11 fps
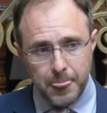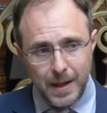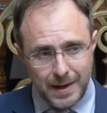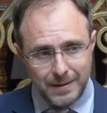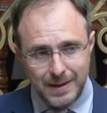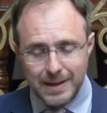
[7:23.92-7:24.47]

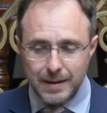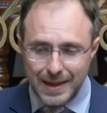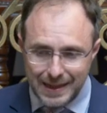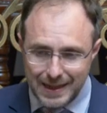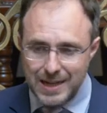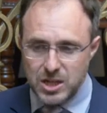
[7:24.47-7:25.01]
And I think
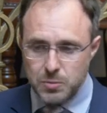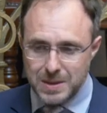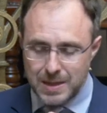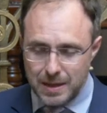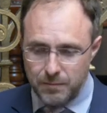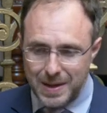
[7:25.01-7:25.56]
engagement,
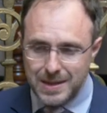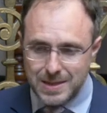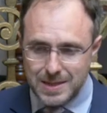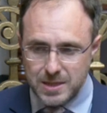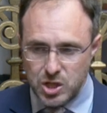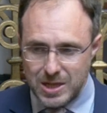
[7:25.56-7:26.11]
and I've made
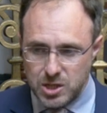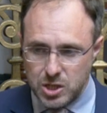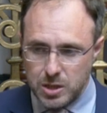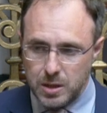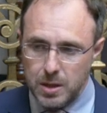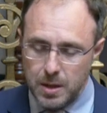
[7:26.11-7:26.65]
this
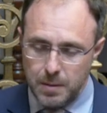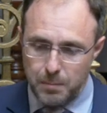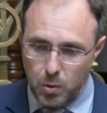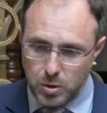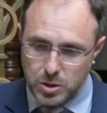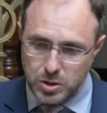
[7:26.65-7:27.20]
suggestion
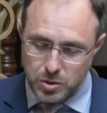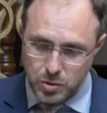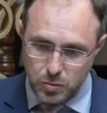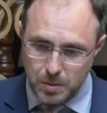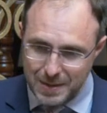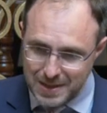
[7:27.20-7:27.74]
both
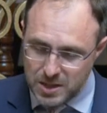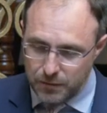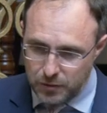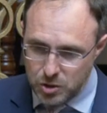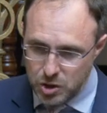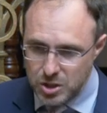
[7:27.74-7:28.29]
to the Minister
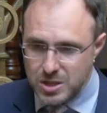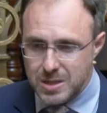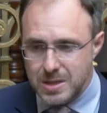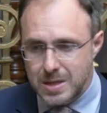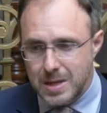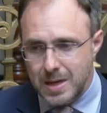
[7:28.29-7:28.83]
for
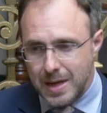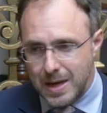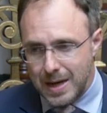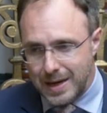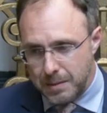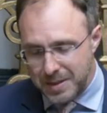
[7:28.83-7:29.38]
Justice uh,
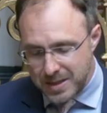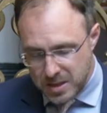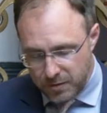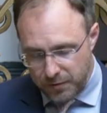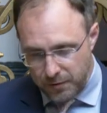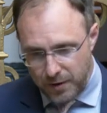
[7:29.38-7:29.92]
and the
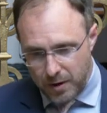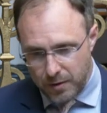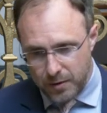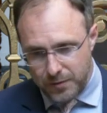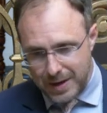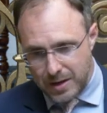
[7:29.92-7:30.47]
Minister for Foreign
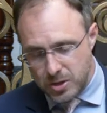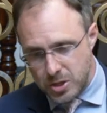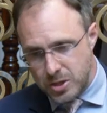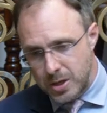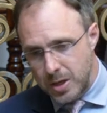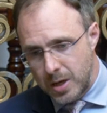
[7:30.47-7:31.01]

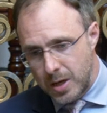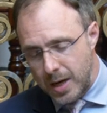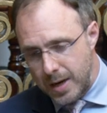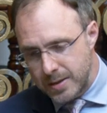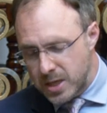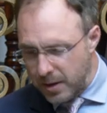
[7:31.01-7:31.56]
Affairs,
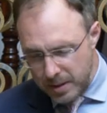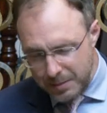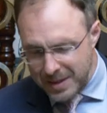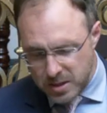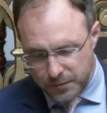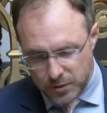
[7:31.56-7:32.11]
uh, sorry, the
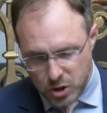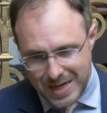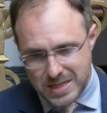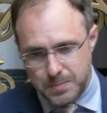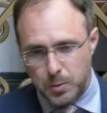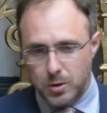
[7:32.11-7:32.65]
Minister for
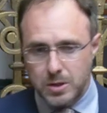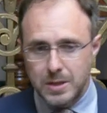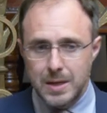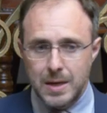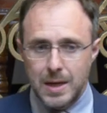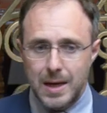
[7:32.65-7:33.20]
Transport,
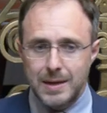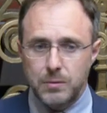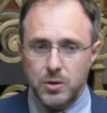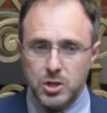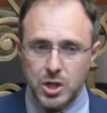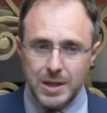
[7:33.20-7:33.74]
uh, that
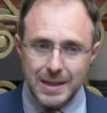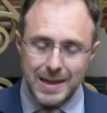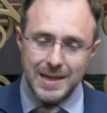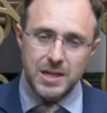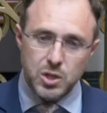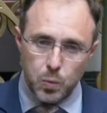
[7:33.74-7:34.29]
they should
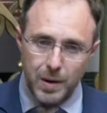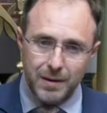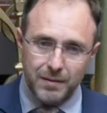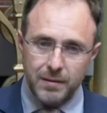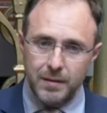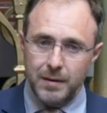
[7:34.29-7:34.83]
engage with
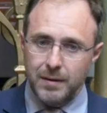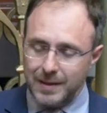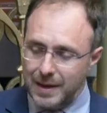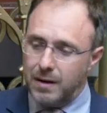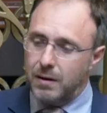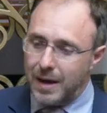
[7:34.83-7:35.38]

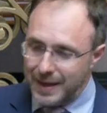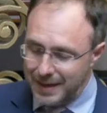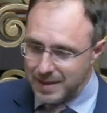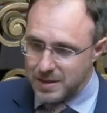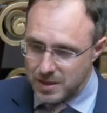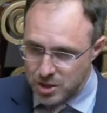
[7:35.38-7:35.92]
the airline
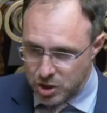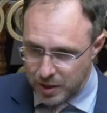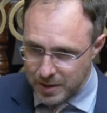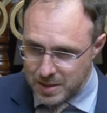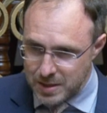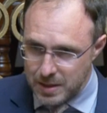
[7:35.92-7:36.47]

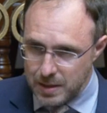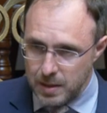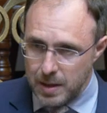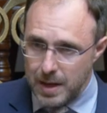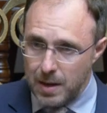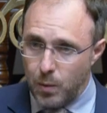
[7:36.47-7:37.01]
industries
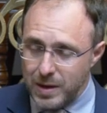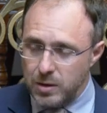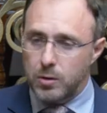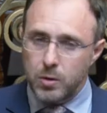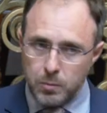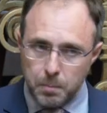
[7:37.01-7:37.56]
uh, when you're
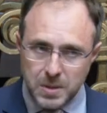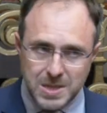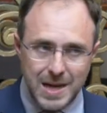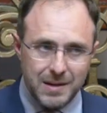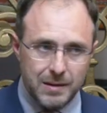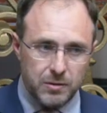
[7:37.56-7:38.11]

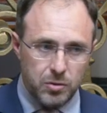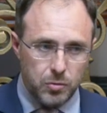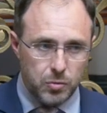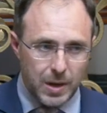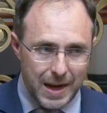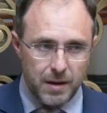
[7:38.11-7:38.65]
presenting to
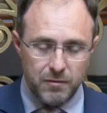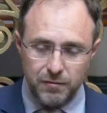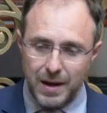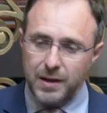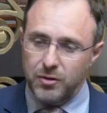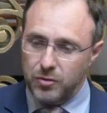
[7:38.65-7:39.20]
get on a
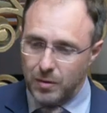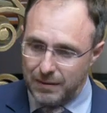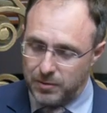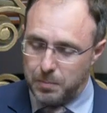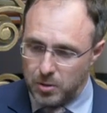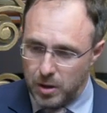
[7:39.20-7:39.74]
flight, you have
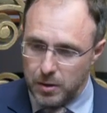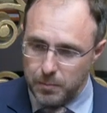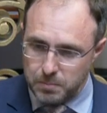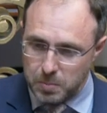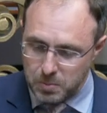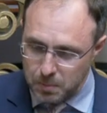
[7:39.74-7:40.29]
to
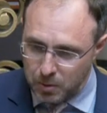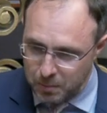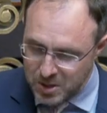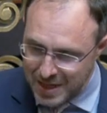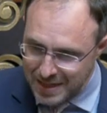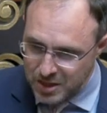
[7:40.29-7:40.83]

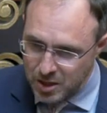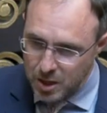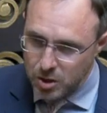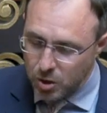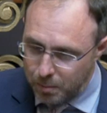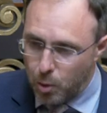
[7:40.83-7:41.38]
present
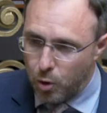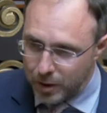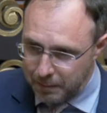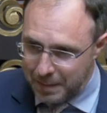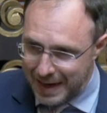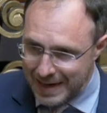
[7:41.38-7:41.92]
your
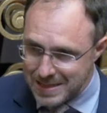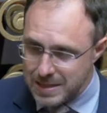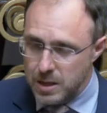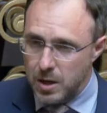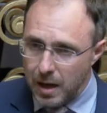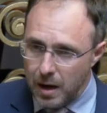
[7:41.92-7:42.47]
boarding pass
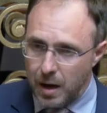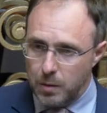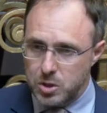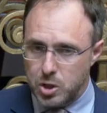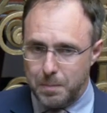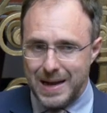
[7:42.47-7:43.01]
along
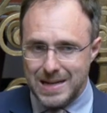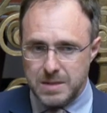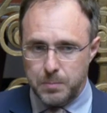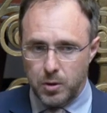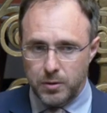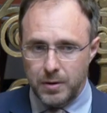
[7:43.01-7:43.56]
with your
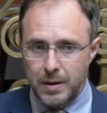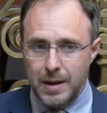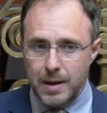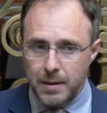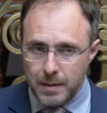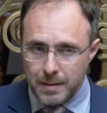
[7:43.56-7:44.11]
passport.
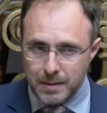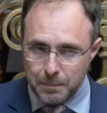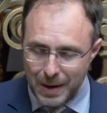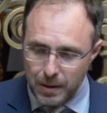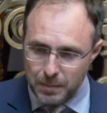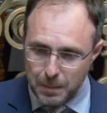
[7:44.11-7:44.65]
The,
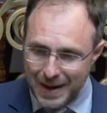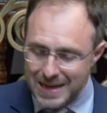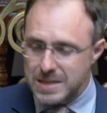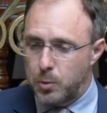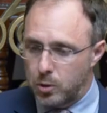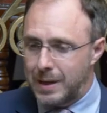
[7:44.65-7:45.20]
pa the
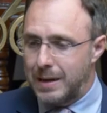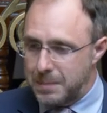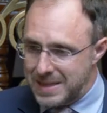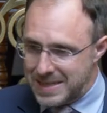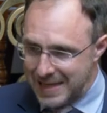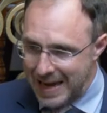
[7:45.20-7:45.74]
passport can be
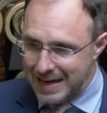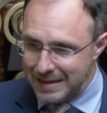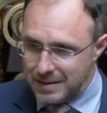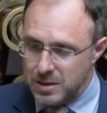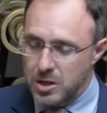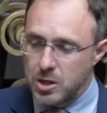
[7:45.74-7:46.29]

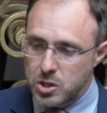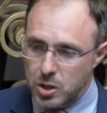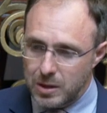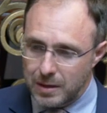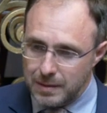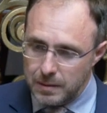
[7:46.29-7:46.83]
scanned so
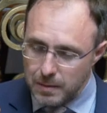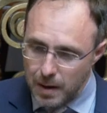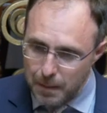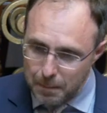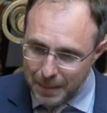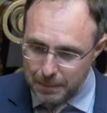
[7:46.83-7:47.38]
that
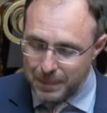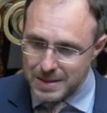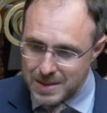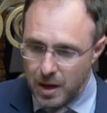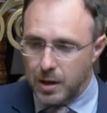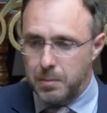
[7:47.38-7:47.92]
people's
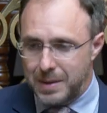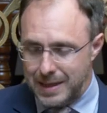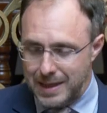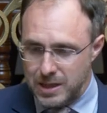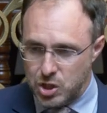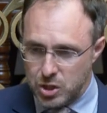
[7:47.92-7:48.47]

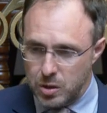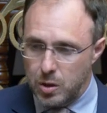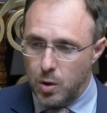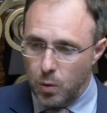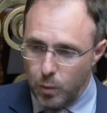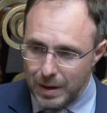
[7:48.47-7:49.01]
documentation
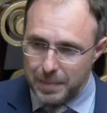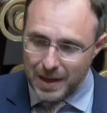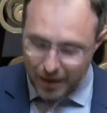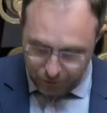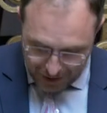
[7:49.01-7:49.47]
will be on